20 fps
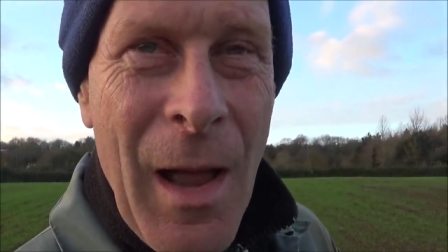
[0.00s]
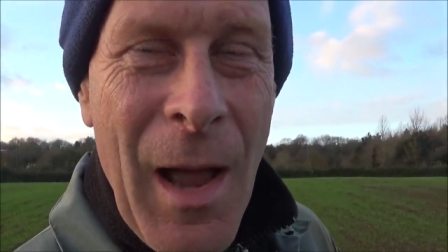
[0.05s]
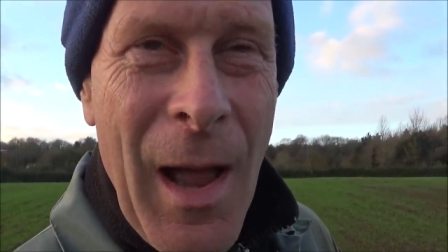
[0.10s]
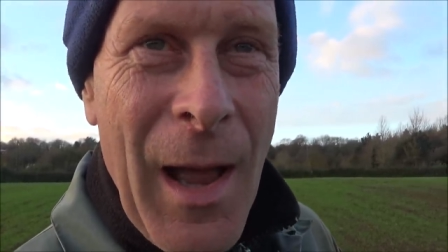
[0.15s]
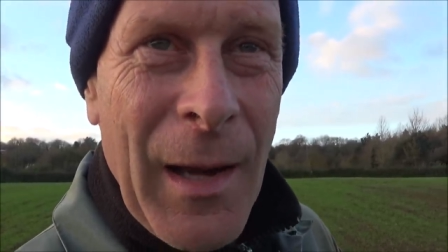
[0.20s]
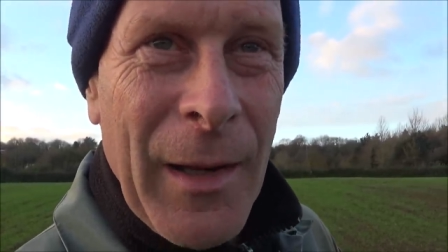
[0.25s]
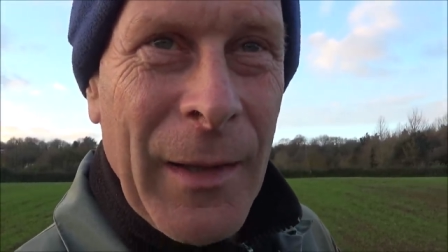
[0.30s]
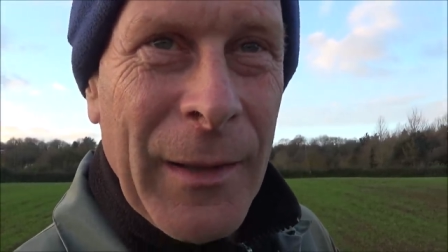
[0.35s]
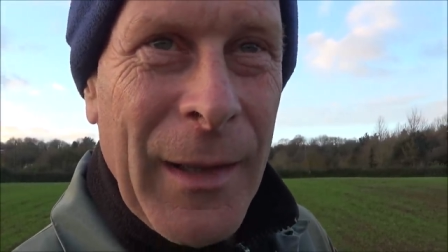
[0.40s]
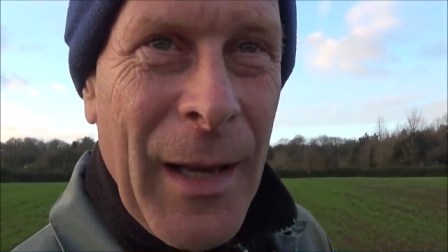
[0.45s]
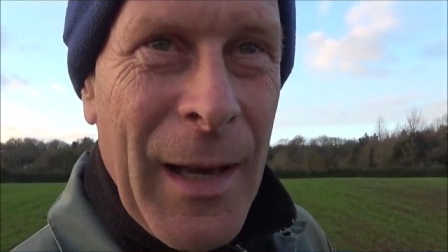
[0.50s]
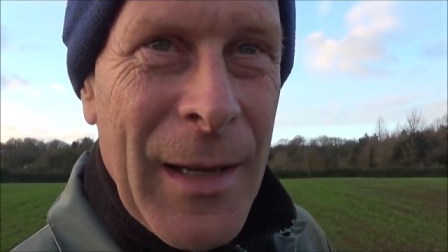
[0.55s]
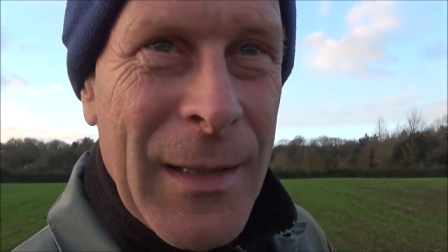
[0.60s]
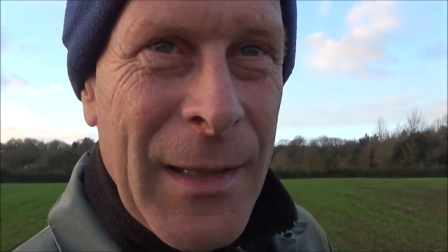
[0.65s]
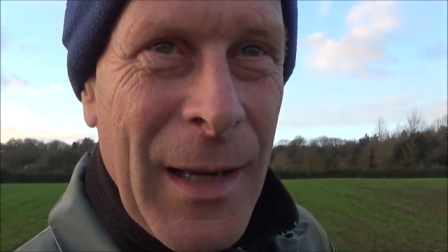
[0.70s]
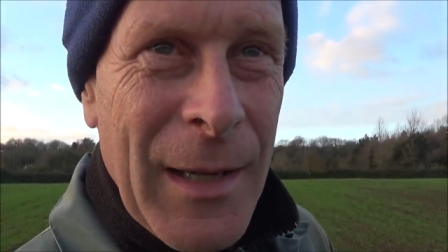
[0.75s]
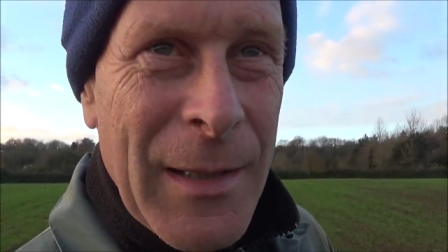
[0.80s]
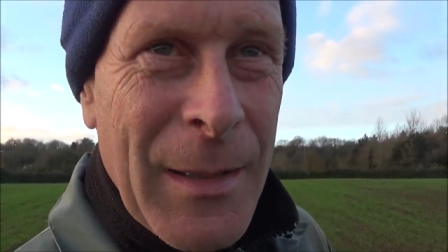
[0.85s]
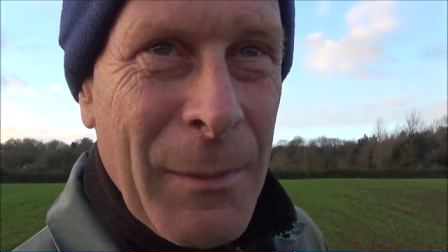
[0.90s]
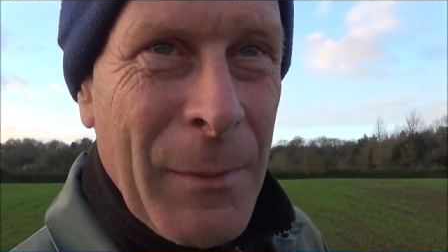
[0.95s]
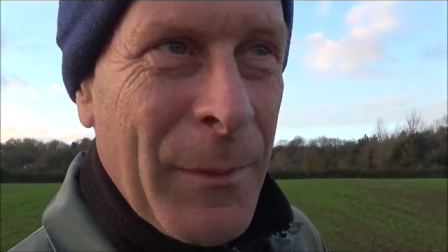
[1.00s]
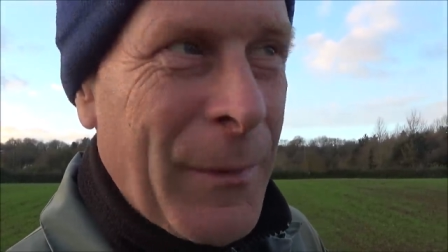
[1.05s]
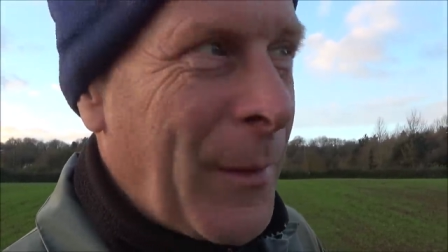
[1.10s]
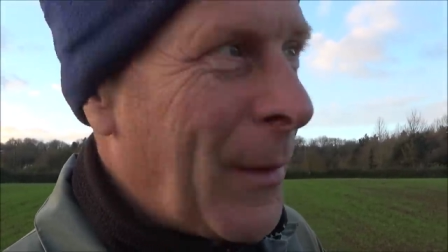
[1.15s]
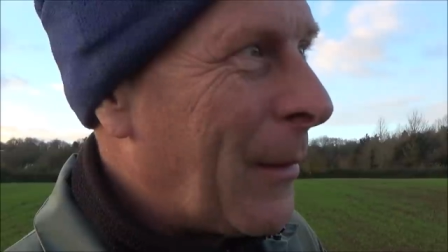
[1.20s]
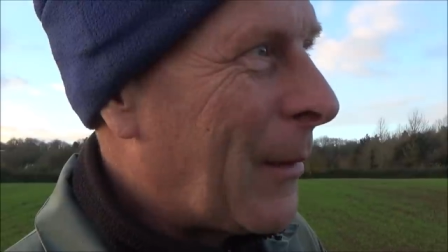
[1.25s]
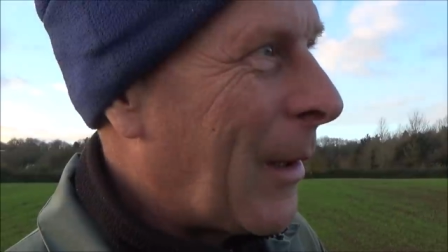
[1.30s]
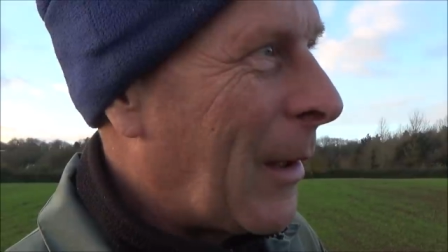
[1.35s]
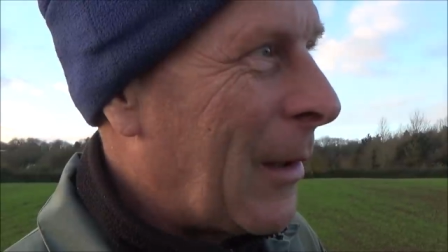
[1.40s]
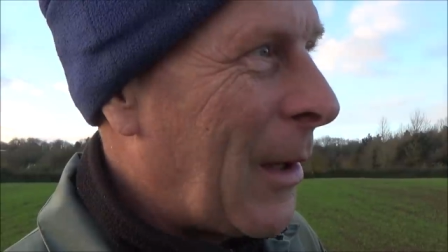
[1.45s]
and I dare say some of
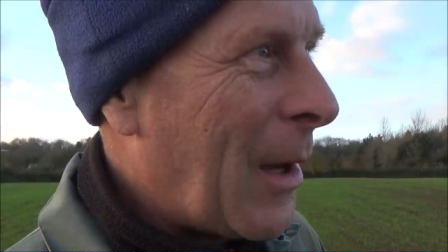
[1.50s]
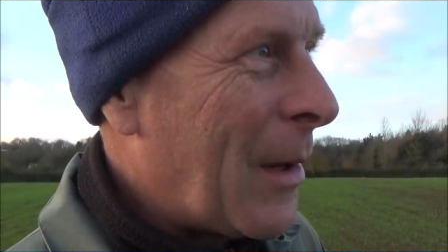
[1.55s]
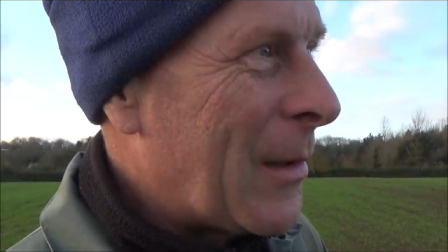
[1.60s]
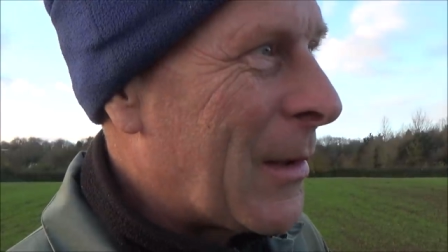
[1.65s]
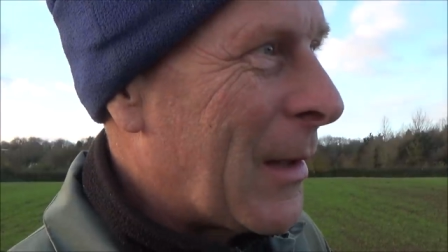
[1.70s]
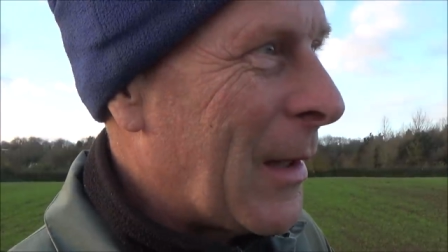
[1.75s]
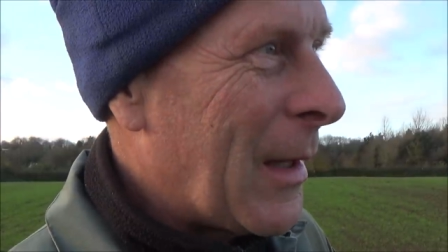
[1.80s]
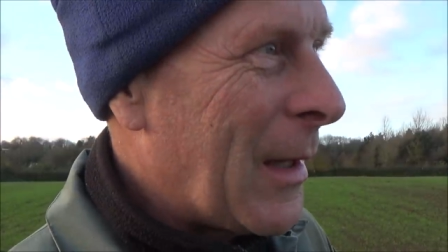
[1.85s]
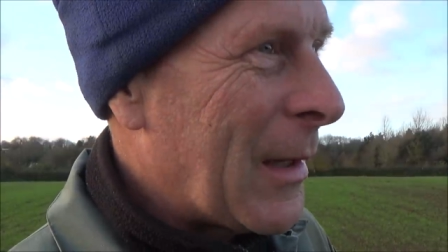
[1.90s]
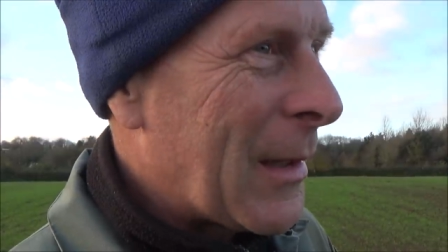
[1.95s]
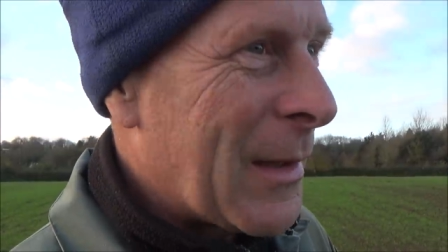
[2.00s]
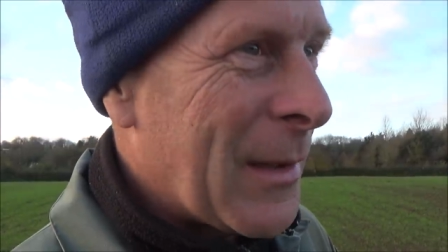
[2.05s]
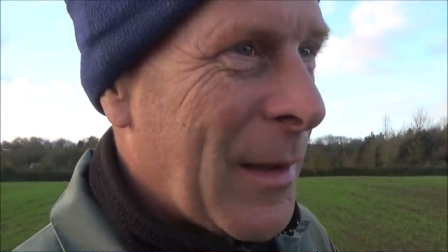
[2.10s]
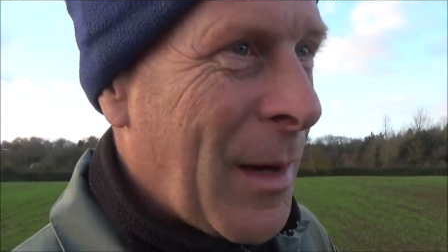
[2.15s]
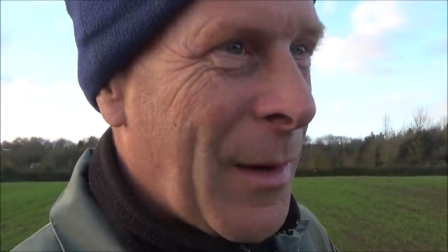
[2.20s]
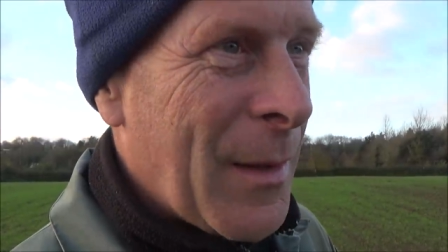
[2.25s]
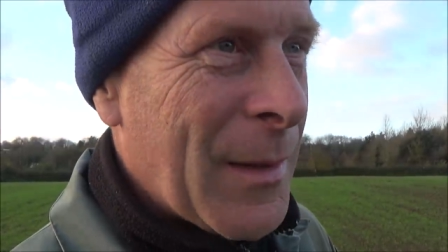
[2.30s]
you have done loads of this and know